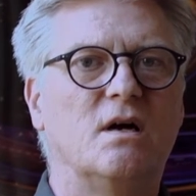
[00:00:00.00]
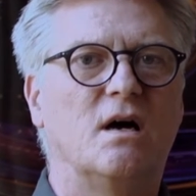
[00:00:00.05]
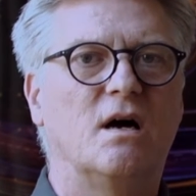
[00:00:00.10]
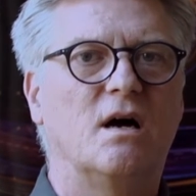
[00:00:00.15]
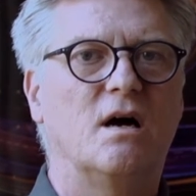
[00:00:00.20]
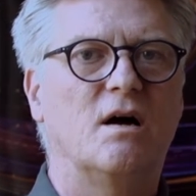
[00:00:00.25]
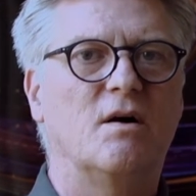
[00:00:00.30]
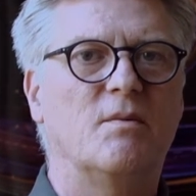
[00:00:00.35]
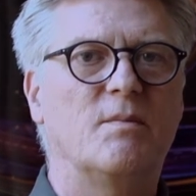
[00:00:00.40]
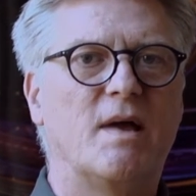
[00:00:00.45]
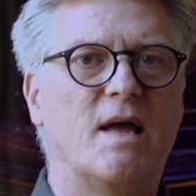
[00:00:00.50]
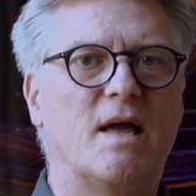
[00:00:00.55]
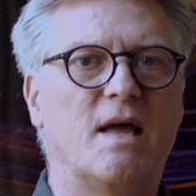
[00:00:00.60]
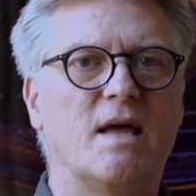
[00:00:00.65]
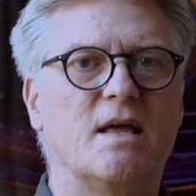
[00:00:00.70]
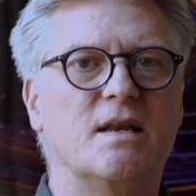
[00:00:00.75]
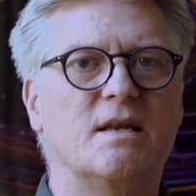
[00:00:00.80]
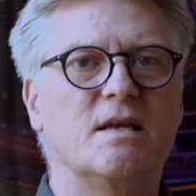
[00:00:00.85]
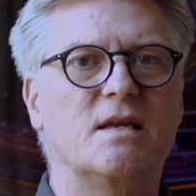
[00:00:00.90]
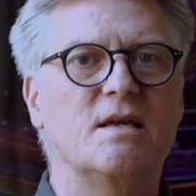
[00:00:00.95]

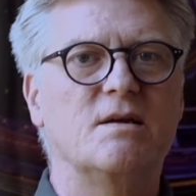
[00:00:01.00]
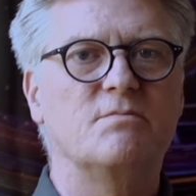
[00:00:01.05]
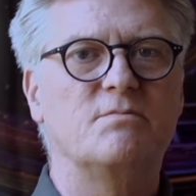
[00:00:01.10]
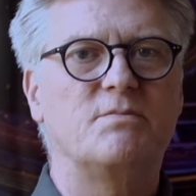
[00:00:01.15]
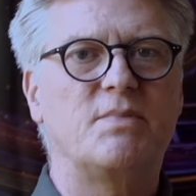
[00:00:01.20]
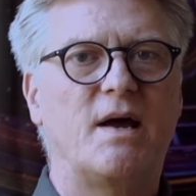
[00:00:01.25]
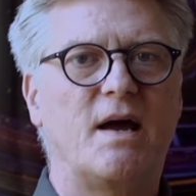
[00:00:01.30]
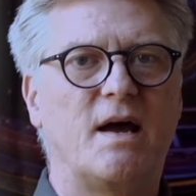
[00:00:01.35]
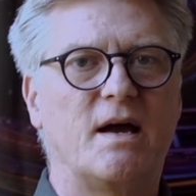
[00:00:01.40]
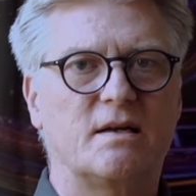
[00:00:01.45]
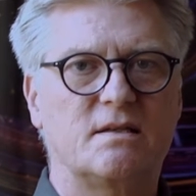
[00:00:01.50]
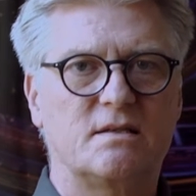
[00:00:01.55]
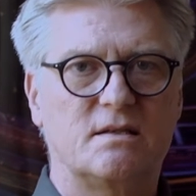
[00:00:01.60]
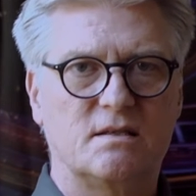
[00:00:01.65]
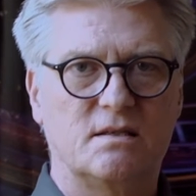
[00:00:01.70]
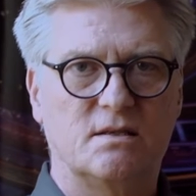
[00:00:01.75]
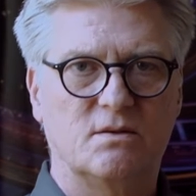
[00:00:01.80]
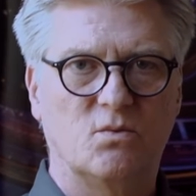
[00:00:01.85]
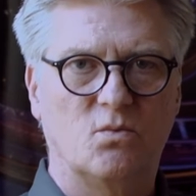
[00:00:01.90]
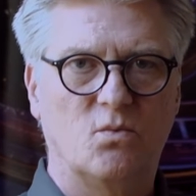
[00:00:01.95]
And impact
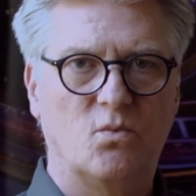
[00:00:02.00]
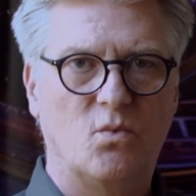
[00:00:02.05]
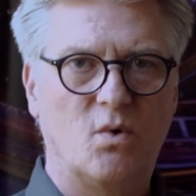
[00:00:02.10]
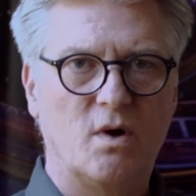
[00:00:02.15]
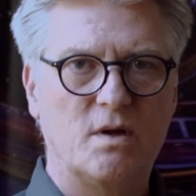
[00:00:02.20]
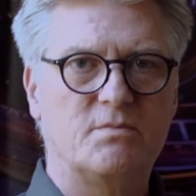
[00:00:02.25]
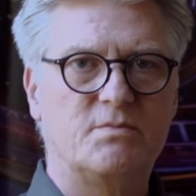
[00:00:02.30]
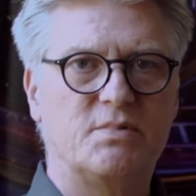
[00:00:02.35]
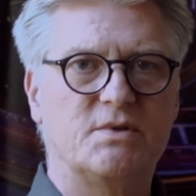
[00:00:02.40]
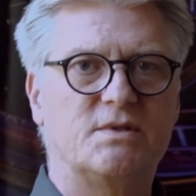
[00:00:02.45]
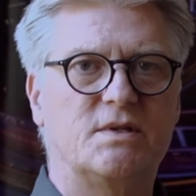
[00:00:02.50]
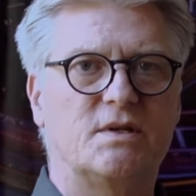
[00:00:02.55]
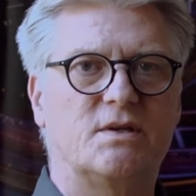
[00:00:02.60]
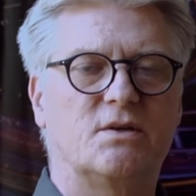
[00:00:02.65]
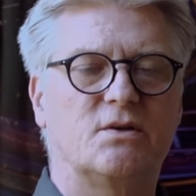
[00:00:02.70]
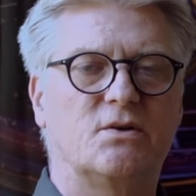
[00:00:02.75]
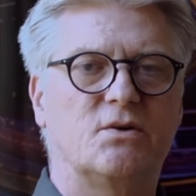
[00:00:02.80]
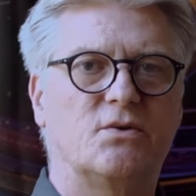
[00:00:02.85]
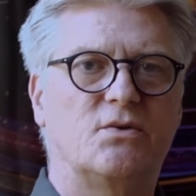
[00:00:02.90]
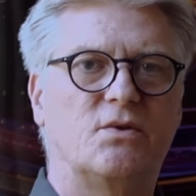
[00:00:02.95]
in one
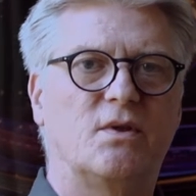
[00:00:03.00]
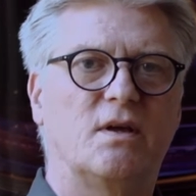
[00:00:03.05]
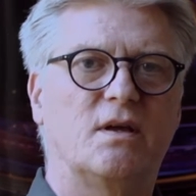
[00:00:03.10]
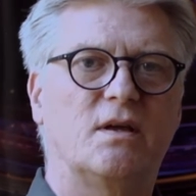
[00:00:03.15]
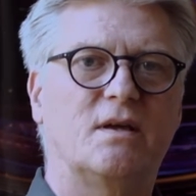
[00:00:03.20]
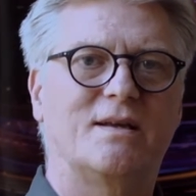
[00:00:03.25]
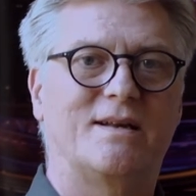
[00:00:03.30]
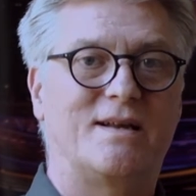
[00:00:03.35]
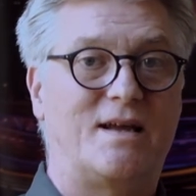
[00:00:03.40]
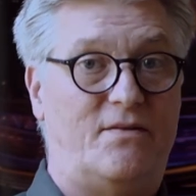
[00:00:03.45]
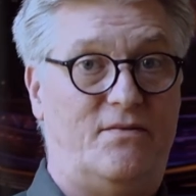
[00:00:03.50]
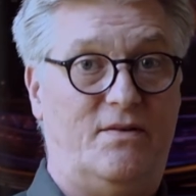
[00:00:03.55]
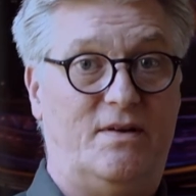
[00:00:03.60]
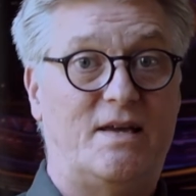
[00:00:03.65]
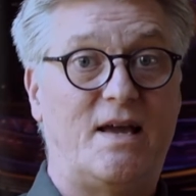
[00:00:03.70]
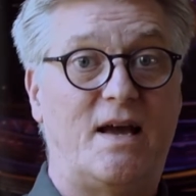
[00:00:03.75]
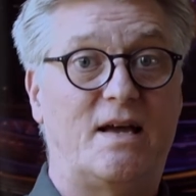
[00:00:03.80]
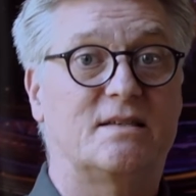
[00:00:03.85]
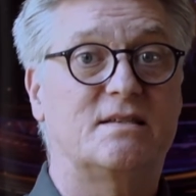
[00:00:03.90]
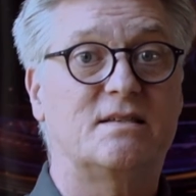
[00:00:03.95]
particular thing can have a
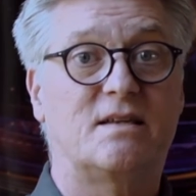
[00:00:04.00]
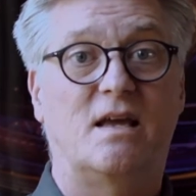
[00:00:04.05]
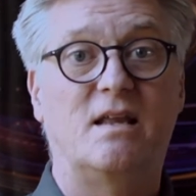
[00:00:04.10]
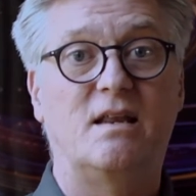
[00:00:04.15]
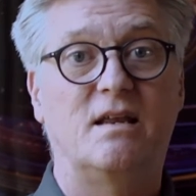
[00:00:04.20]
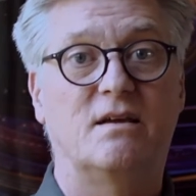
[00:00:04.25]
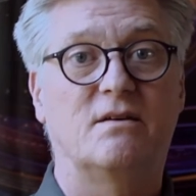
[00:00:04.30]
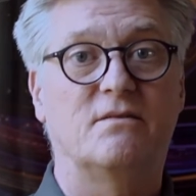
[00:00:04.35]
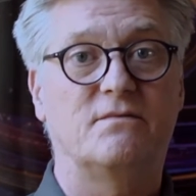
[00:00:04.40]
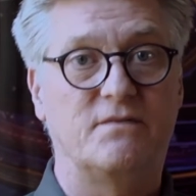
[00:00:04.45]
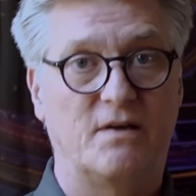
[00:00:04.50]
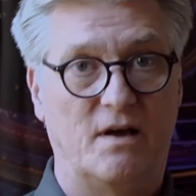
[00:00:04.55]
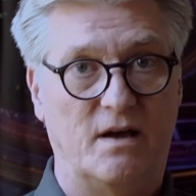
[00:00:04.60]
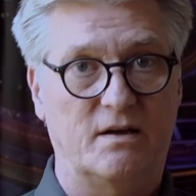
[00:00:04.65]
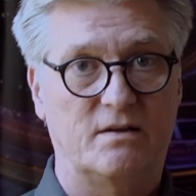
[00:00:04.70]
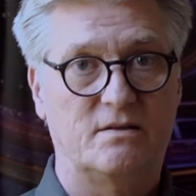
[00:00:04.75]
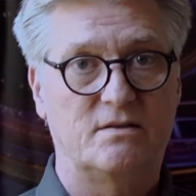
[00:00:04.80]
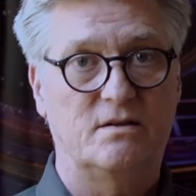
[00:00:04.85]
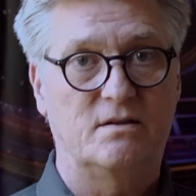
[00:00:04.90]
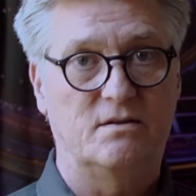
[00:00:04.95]
cascading
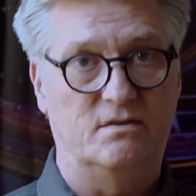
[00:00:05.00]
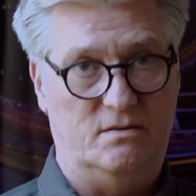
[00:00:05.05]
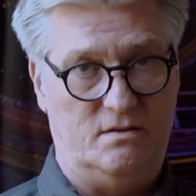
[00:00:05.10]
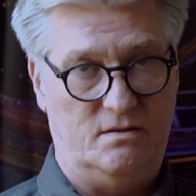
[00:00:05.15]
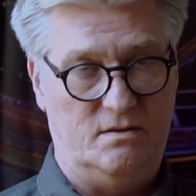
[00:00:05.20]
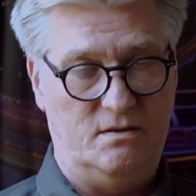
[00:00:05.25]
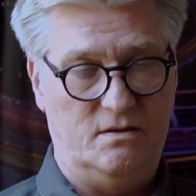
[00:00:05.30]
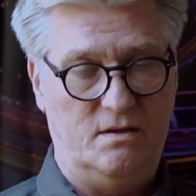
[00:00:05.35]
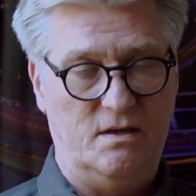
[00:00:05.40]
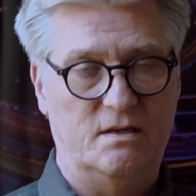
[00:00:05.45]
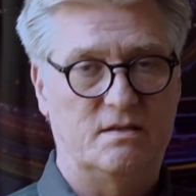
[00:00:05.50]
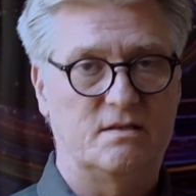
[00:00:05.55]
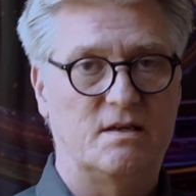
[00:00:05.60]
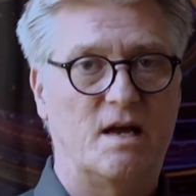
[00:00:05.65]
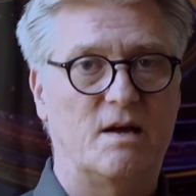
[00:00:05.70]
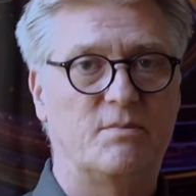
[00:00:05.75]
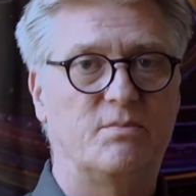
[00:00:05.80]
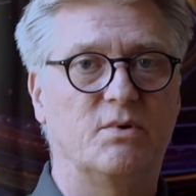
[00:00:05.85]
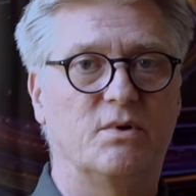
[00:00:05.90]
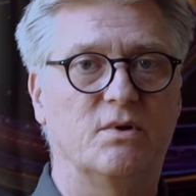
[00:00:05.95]
effect.
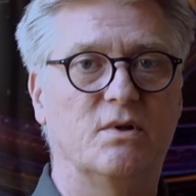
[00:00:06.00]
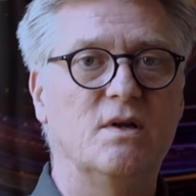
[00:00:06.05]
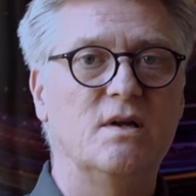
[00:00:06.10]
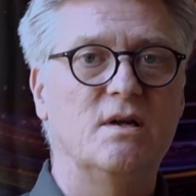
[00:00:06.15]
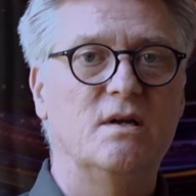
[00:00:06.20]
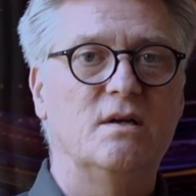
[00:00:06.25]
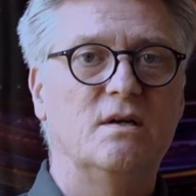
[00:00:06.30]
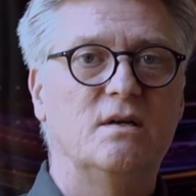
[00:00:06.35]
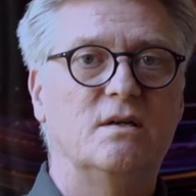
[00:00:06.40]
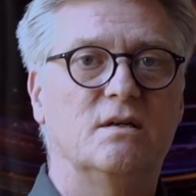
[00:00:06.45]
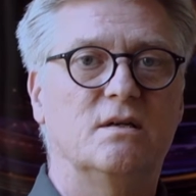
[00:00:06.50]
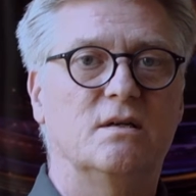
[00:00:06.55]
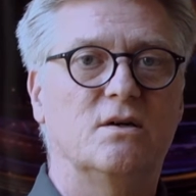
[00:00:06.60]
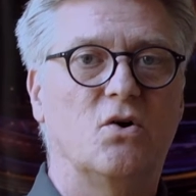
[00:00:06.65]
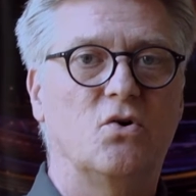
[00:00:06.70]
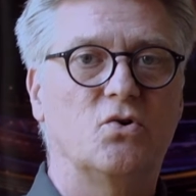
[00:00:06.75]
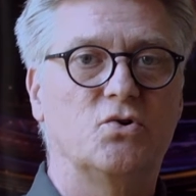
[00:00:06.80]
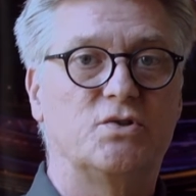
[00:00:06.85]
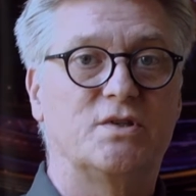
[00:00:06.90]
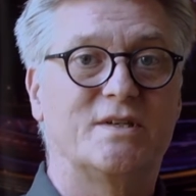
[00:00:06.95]
Example,
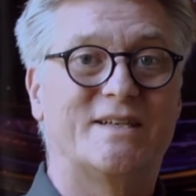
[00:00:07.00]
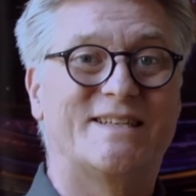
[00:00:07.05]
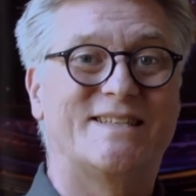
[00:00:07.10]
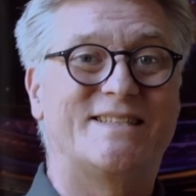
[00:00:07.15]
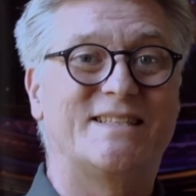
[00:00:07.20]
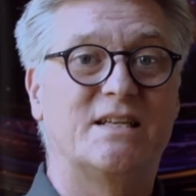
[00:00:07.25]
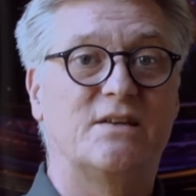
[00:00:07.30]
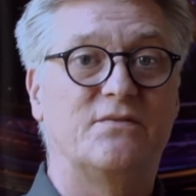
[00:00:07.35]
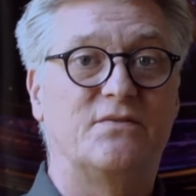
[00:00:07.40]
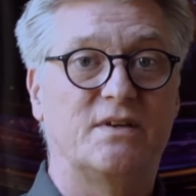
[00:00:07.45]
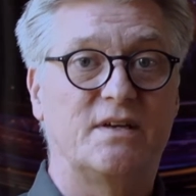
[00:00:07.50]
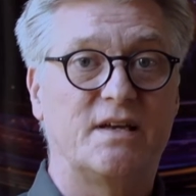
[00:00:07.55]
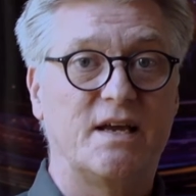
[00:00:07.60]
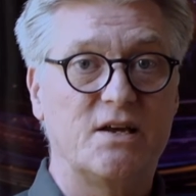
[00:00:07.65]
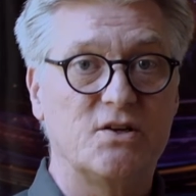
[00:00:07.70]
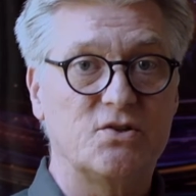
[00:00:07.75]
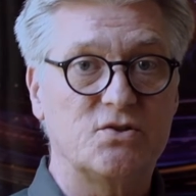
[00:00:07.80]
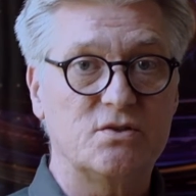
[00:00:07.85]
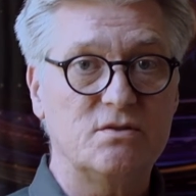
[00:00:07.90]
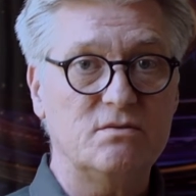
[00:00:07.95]
ocean
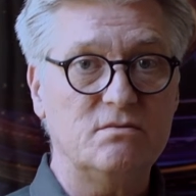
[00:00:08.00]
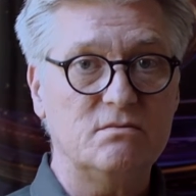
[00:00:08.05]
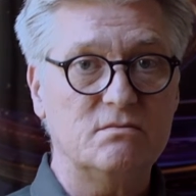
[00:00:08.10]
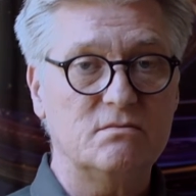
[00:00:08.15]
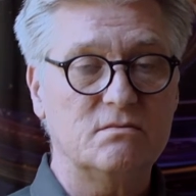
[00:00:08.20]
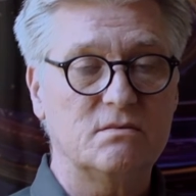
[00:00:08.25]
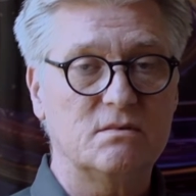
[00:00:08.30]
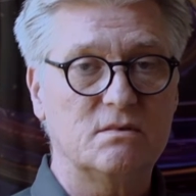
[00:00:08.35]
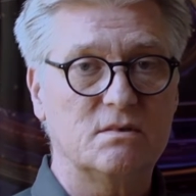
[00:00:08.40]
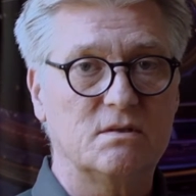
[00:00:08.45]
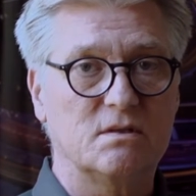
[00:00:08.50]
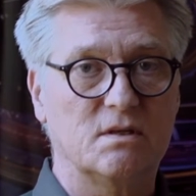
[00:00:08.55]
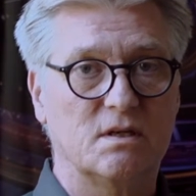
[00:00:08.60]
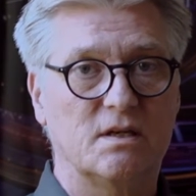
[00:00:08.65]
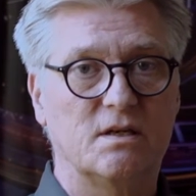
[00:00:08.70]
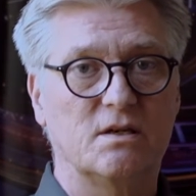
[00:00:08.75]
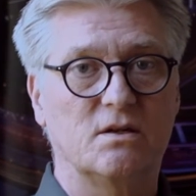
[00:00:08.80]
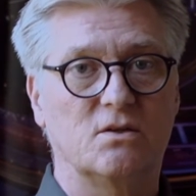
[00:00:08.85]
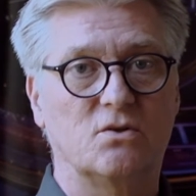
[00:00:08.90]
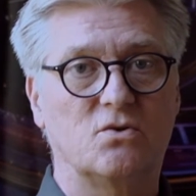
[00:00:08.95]
acidification can
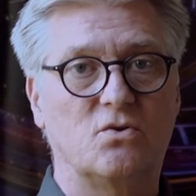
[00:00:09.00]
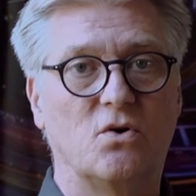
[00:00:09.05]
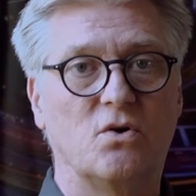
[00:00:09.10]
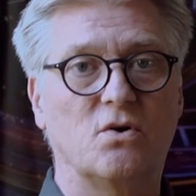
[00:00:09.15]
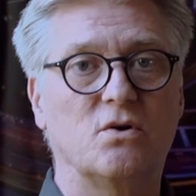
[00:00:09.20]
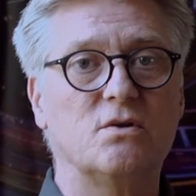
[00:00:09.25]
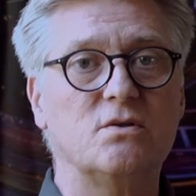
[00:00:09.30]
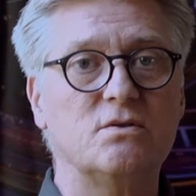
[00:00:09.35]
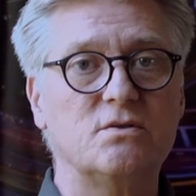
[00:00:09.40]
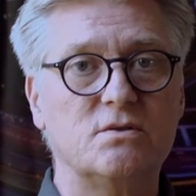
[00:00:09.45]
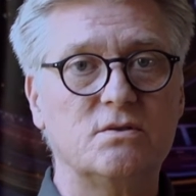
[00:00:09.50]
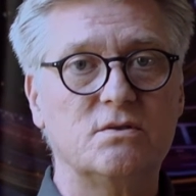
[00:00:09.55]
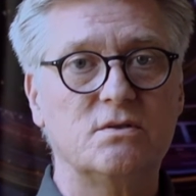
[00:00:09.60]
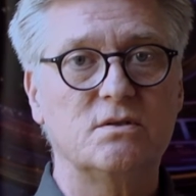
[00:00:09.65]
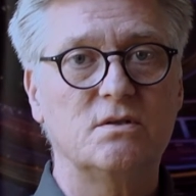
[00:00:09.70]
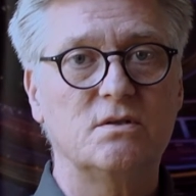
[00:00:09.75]
kill corals.